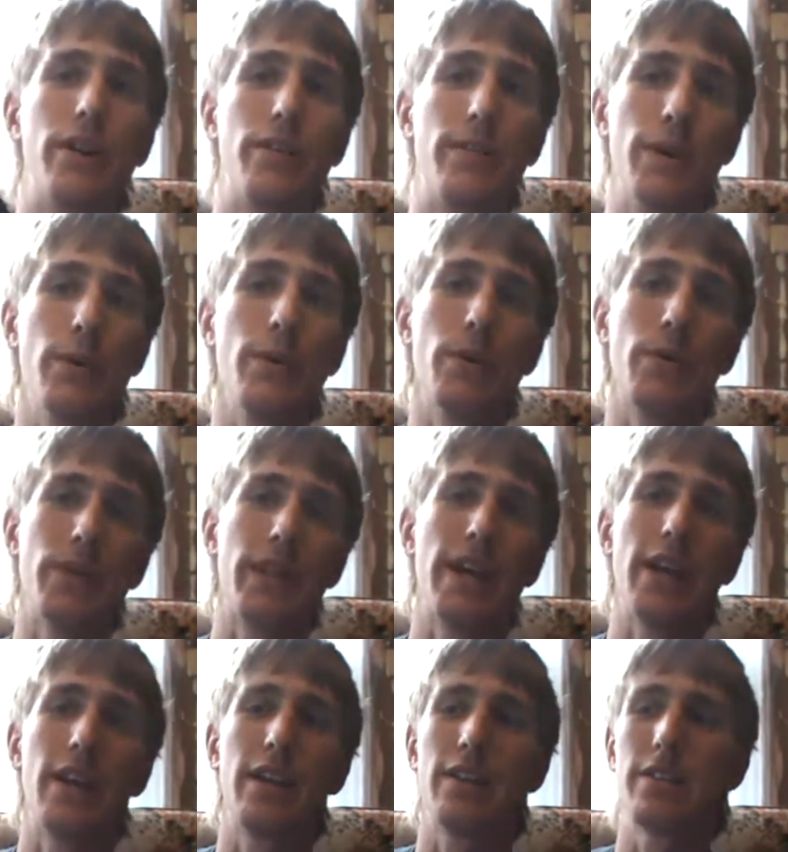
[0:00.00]
And if you don't know what
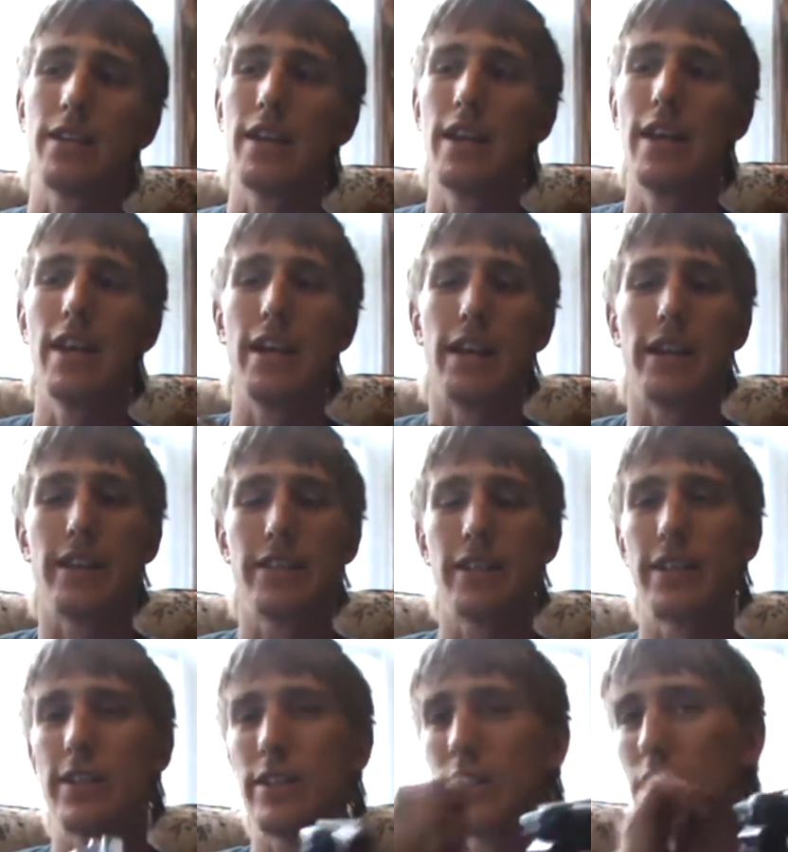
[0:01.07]
that is, it's
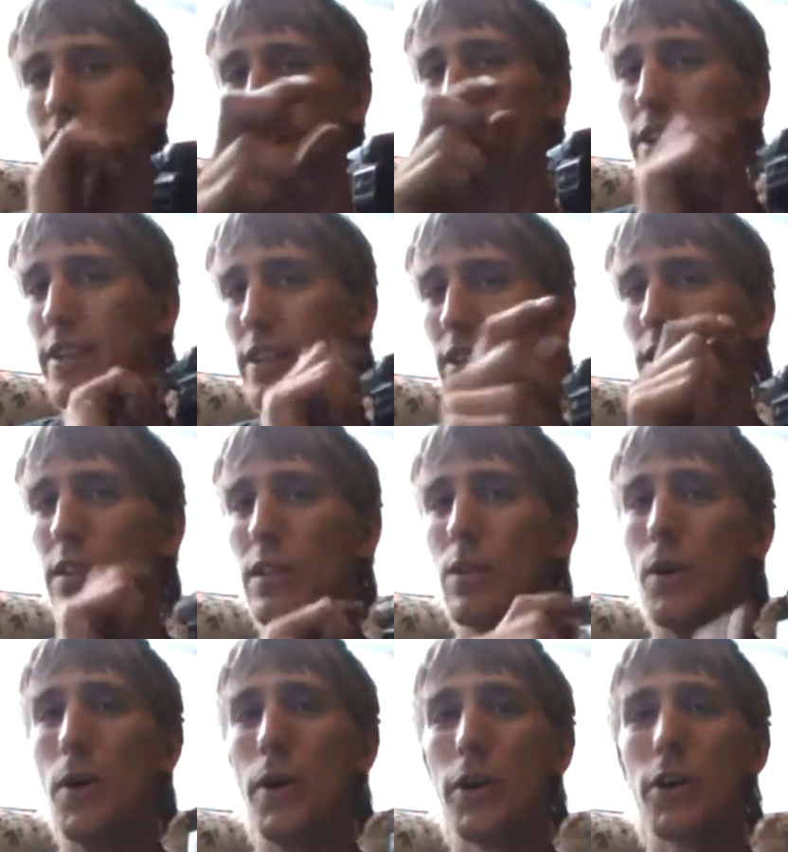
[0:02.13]
like you slide in
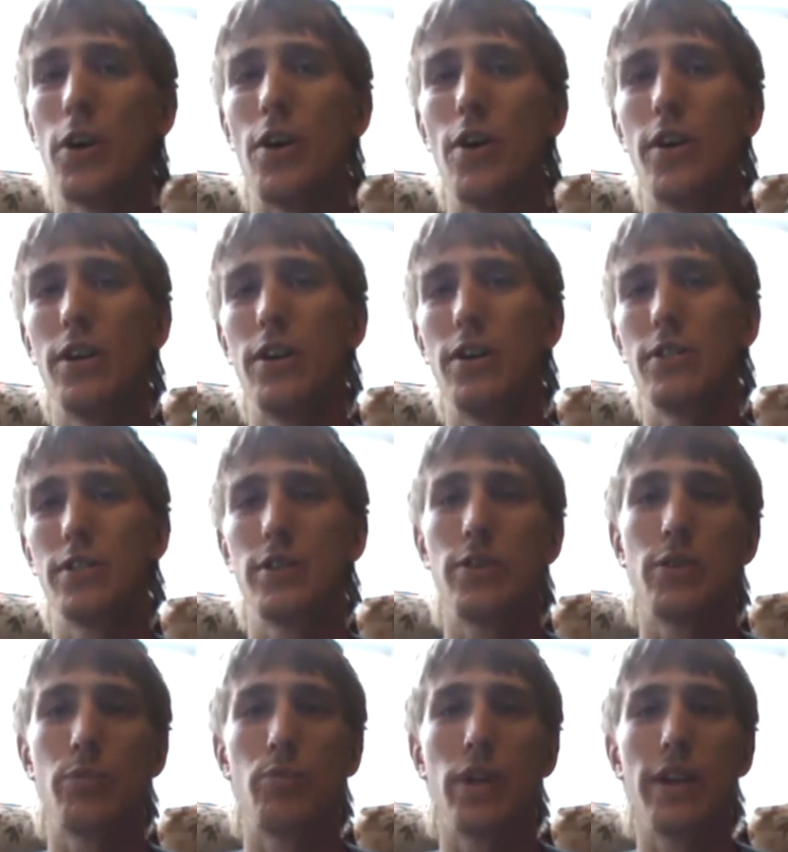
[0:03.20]
little cards, you
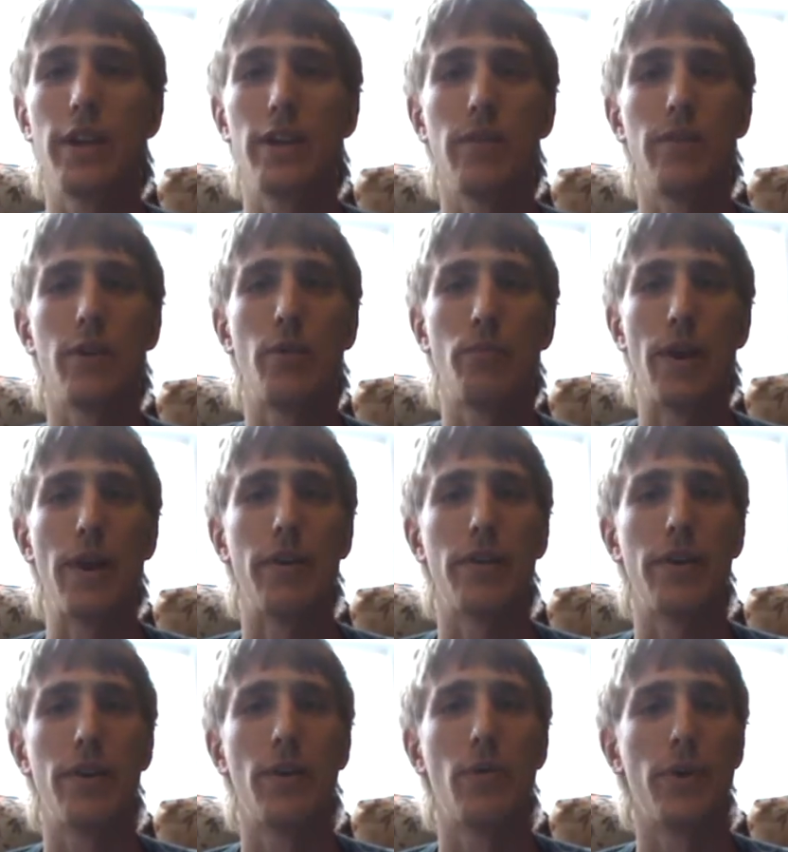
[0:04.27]
can play,
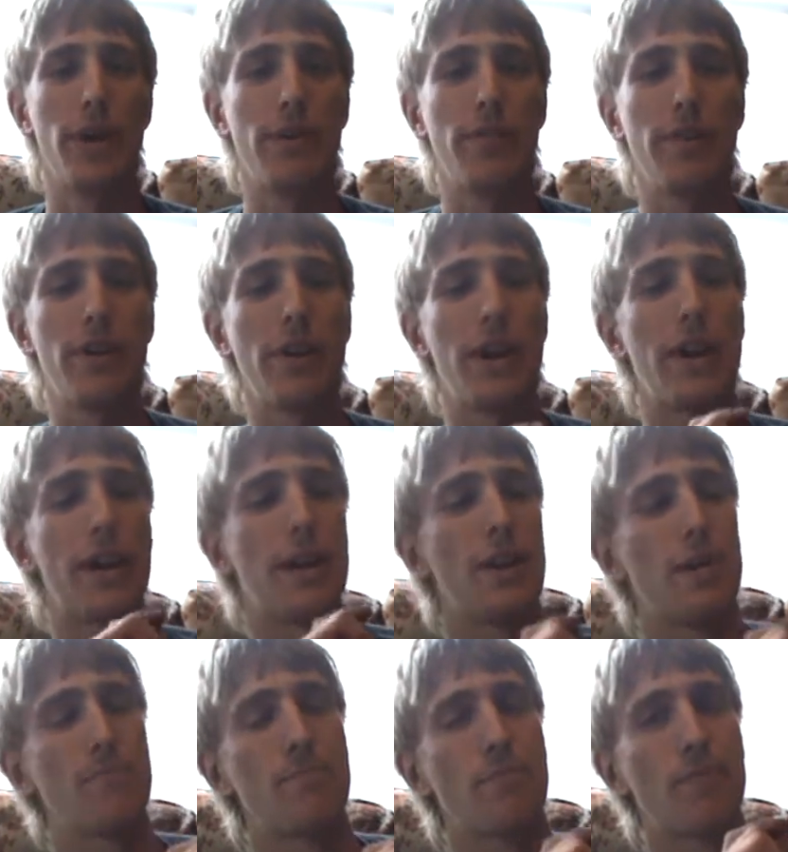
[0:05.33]
Mario, whatever,
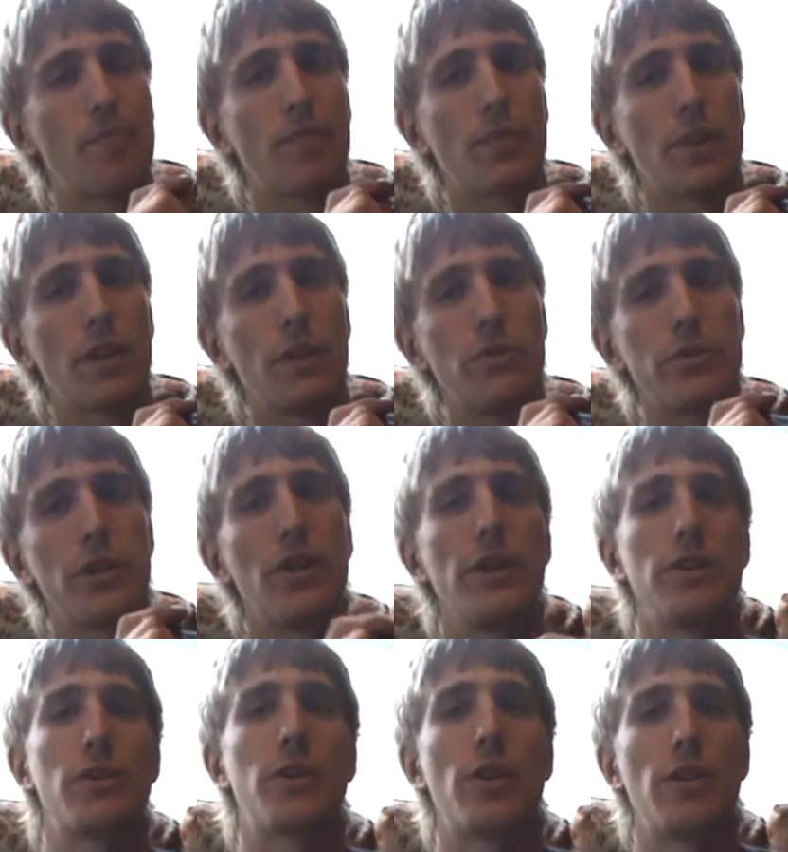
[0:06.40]
and you
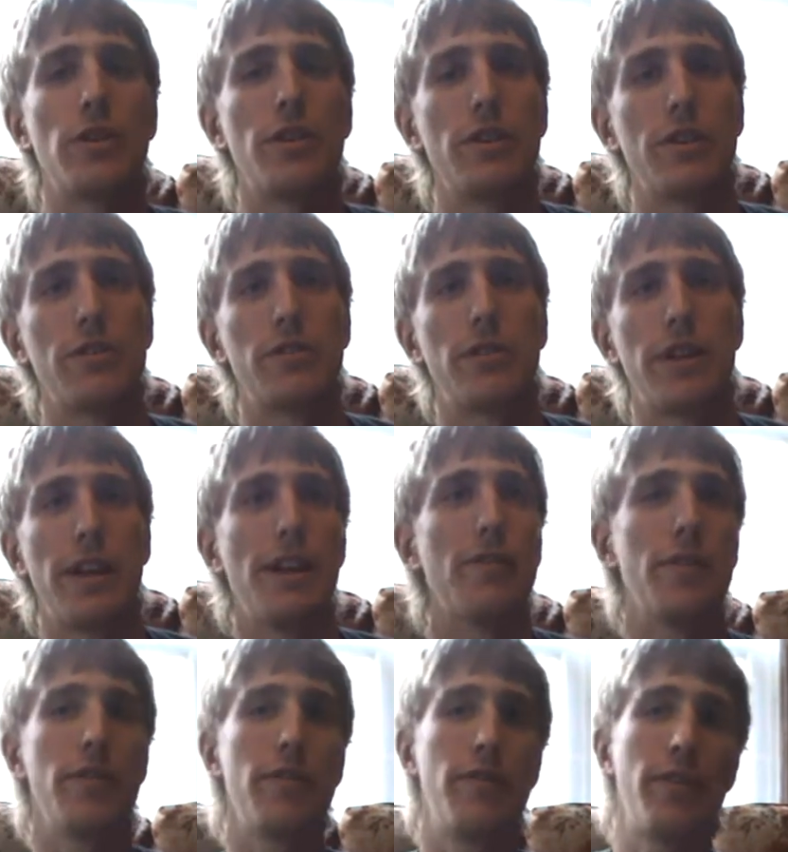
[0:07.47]
slide your card in so that
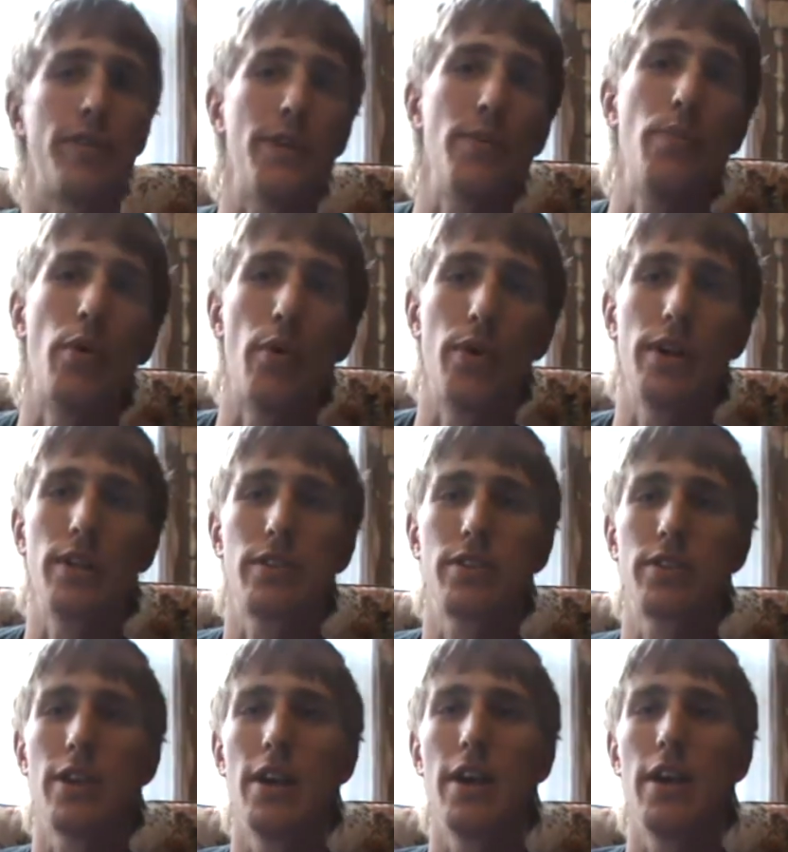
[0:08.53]
every 50
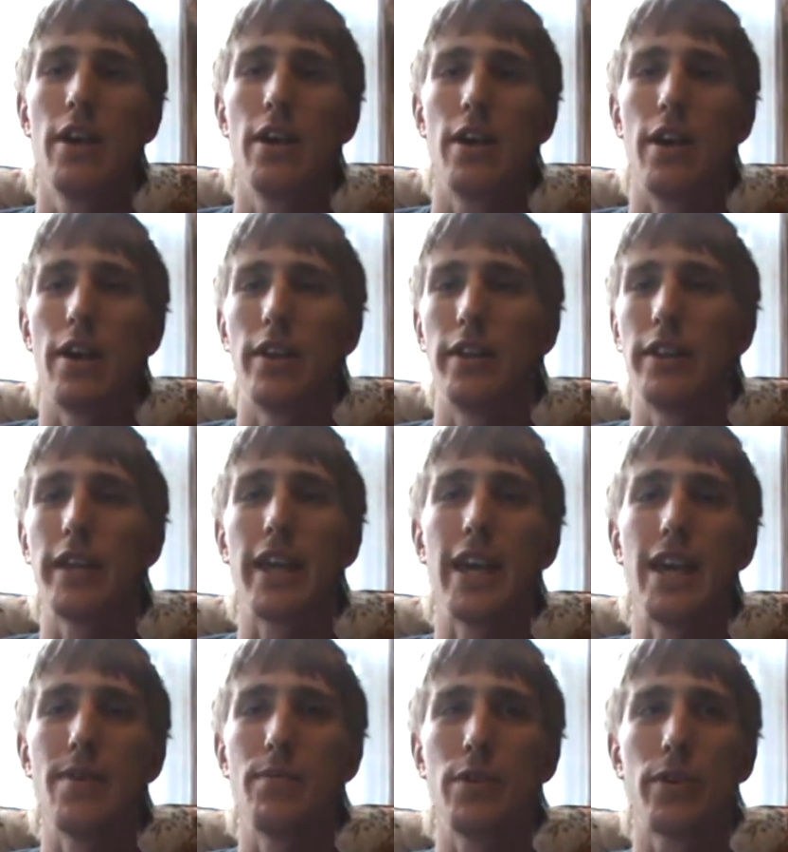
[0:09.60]
points in the
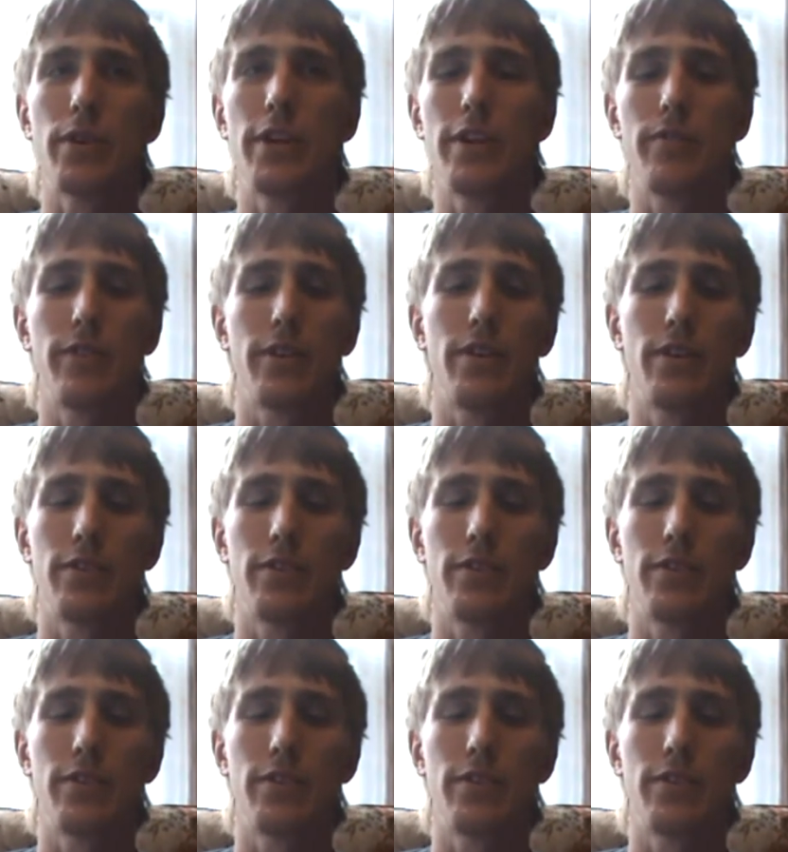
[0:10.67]
game you're given